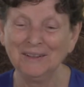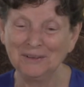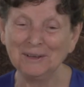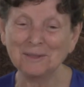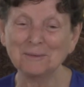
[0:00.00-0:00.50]

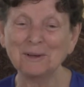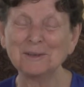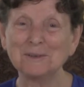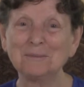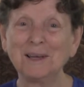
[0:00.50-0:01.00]
Another
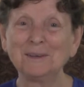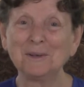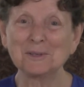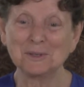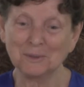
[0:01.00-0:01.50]
friend of mine
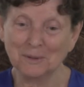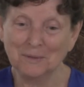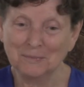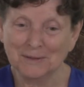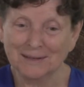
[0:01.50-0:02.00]
also,
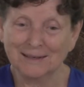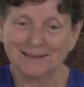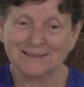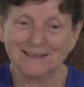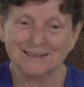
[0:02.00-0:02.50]

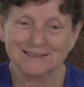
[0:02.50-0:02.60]
the